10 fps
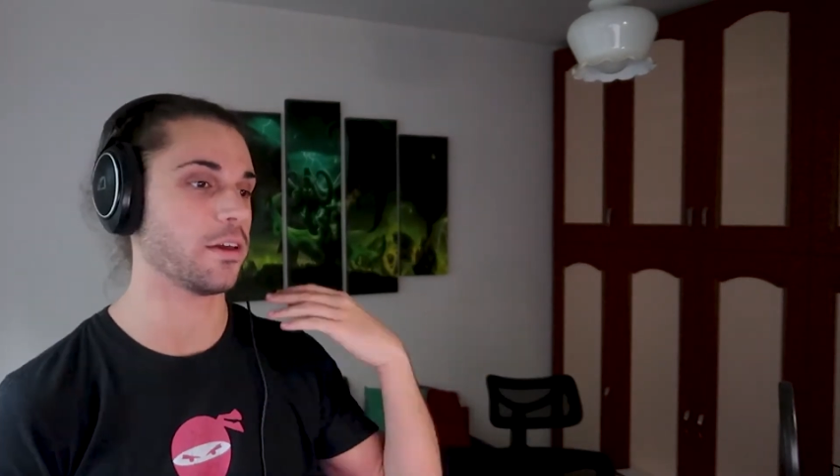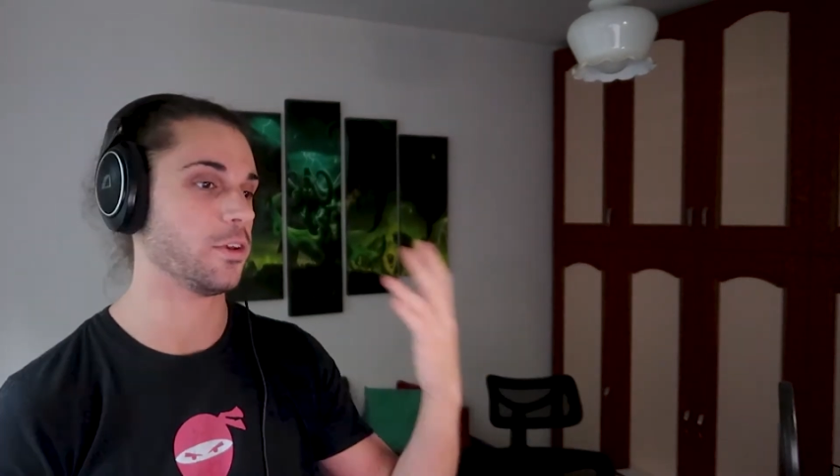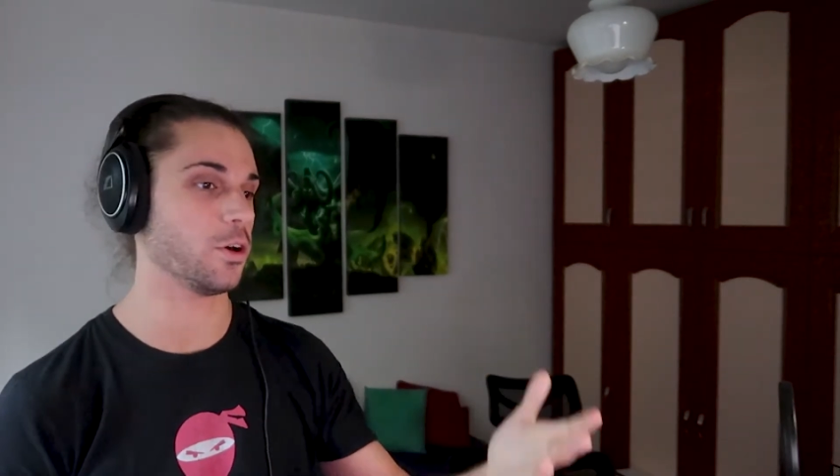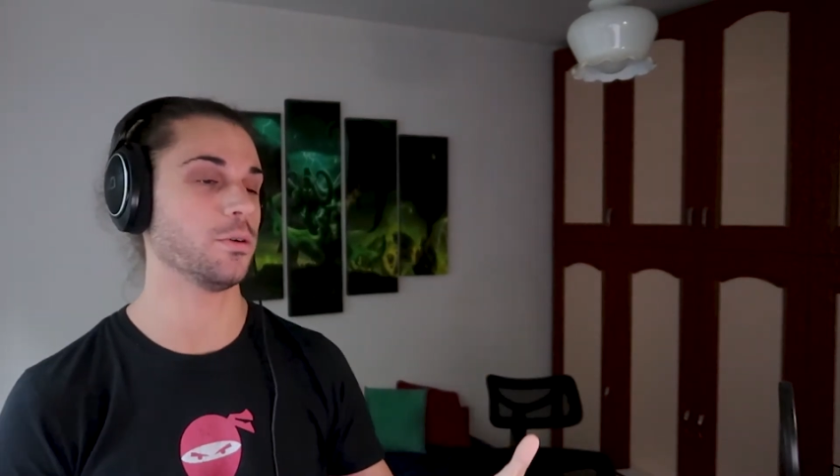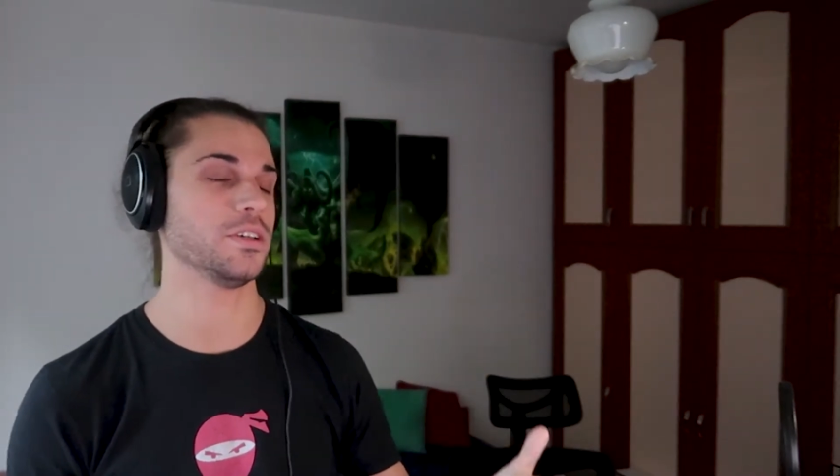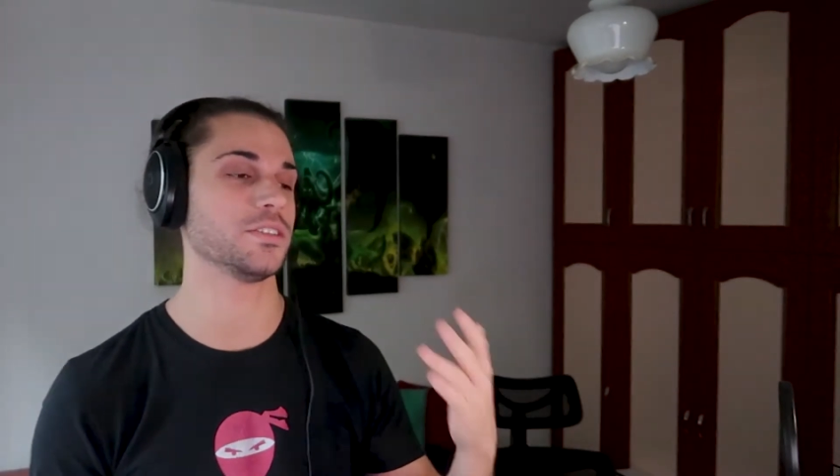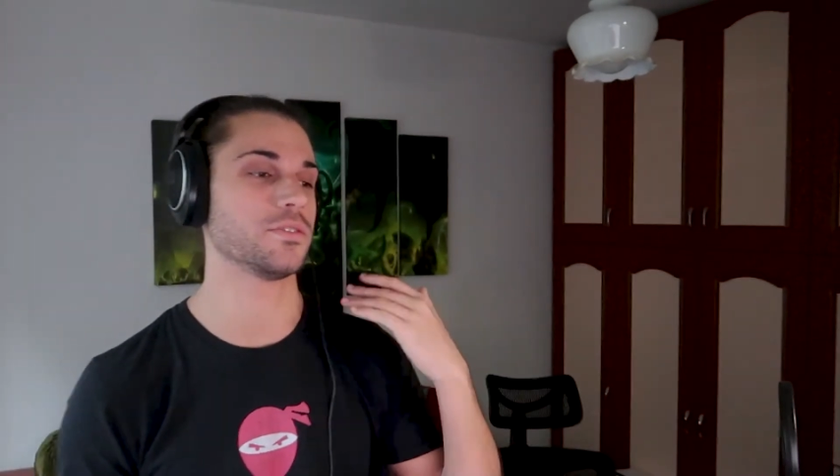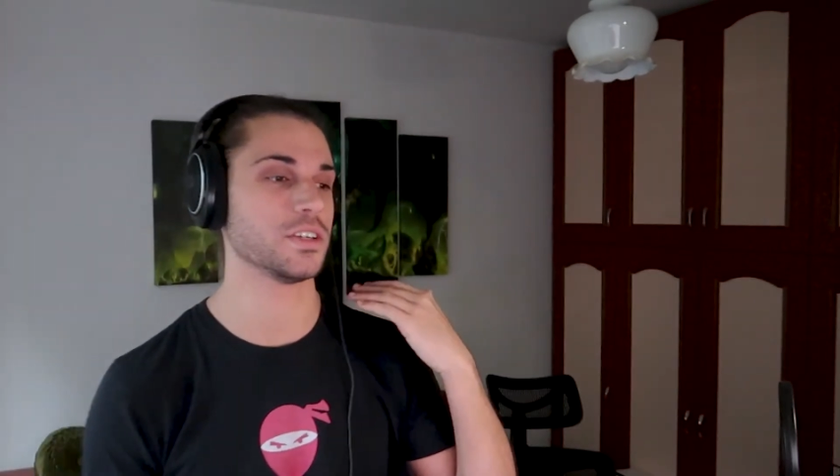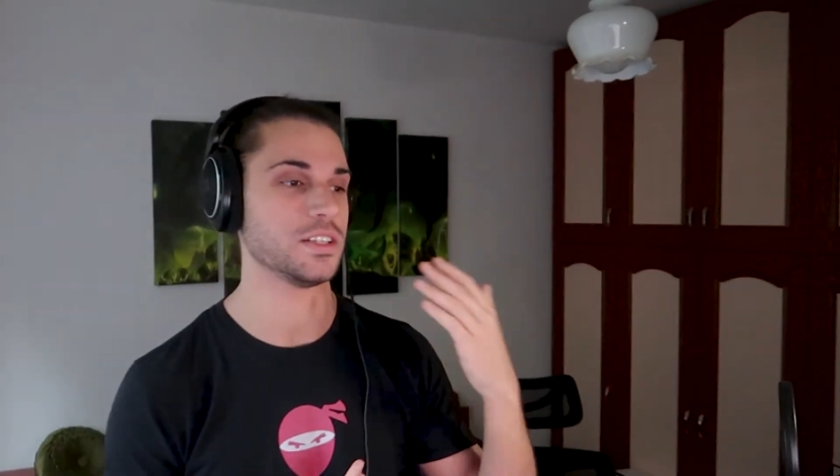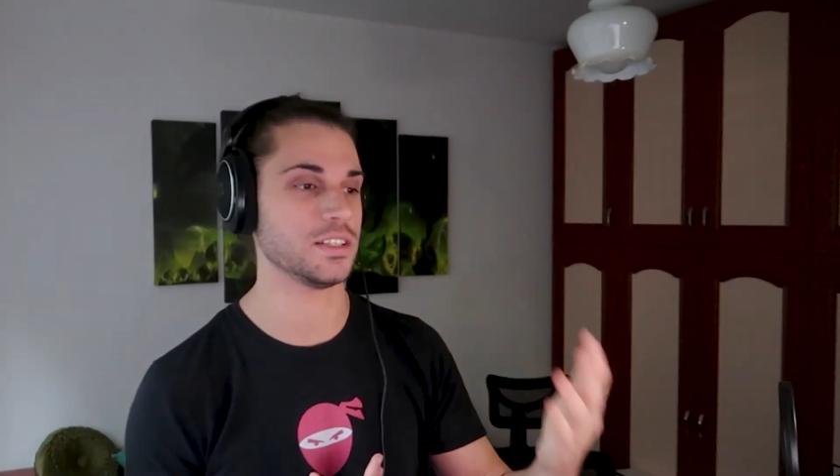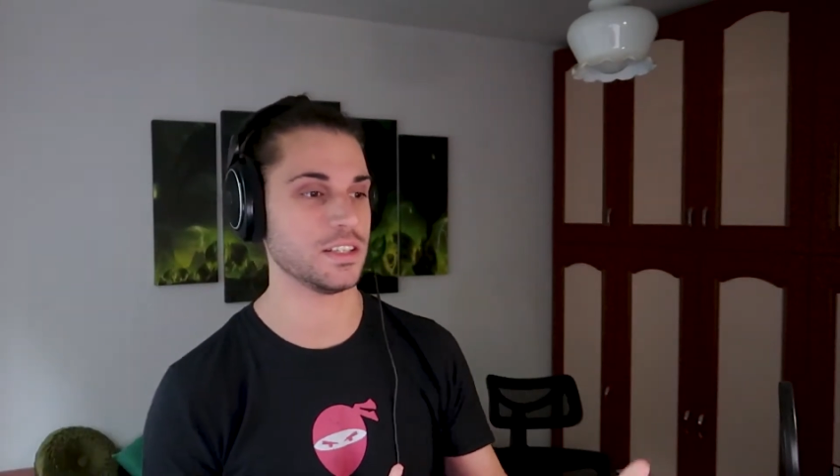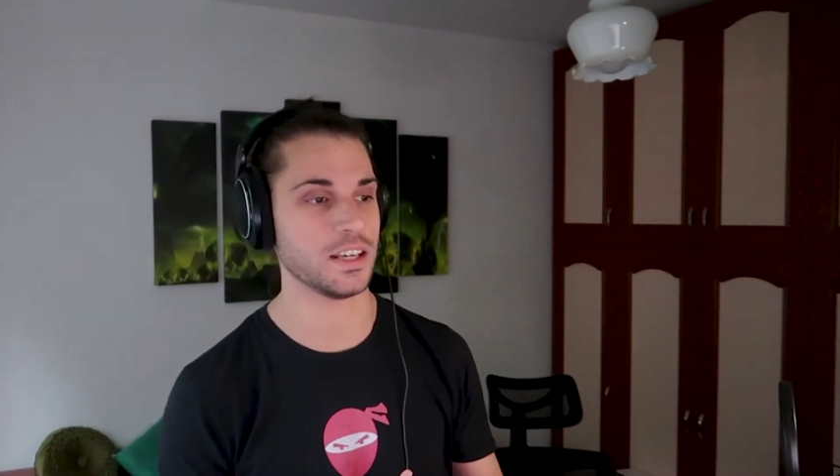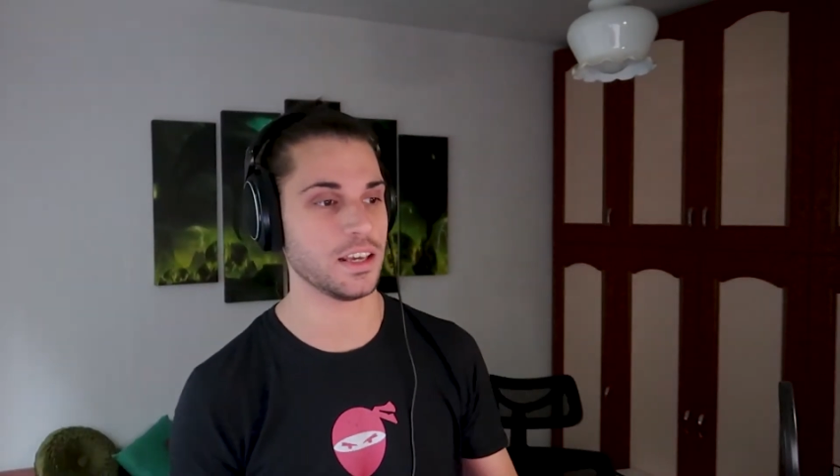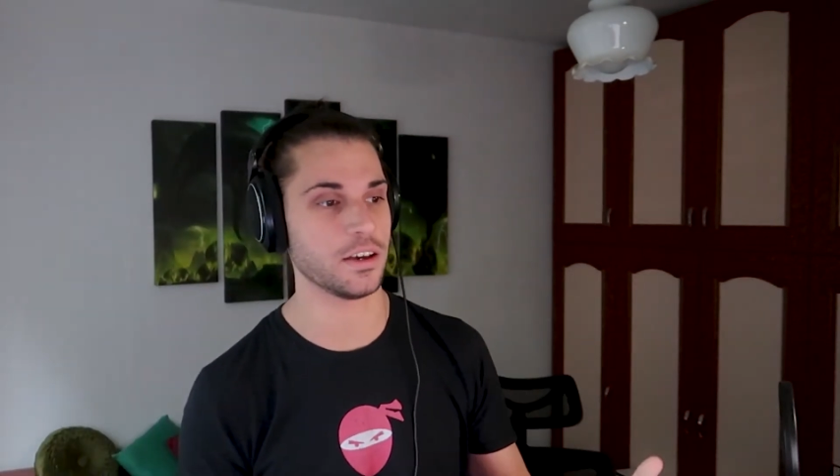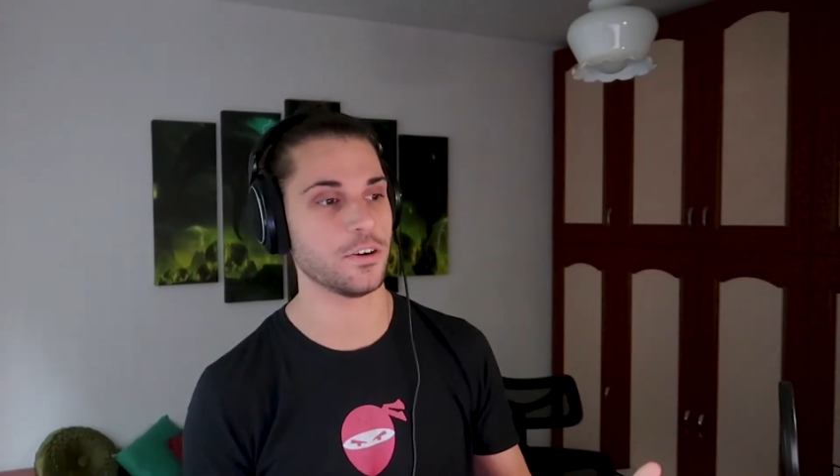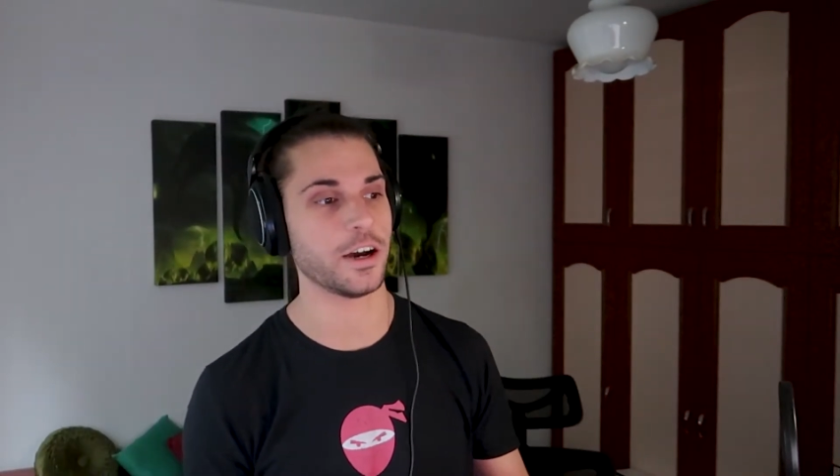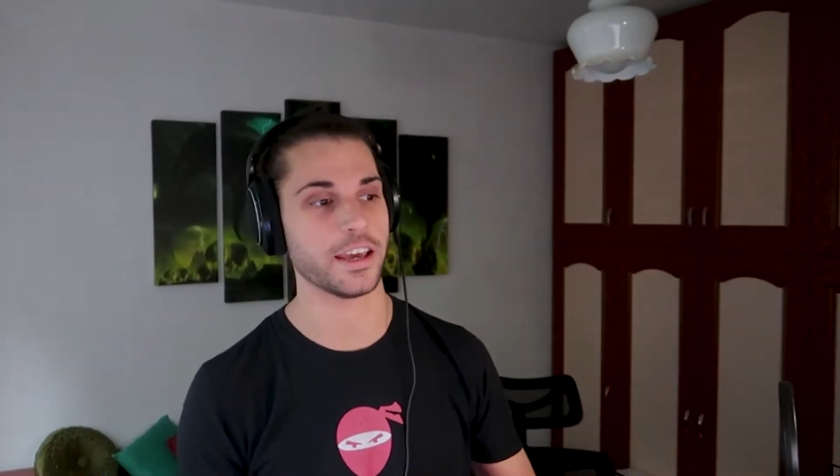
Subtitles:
Kevin Owens versus Ezekiel.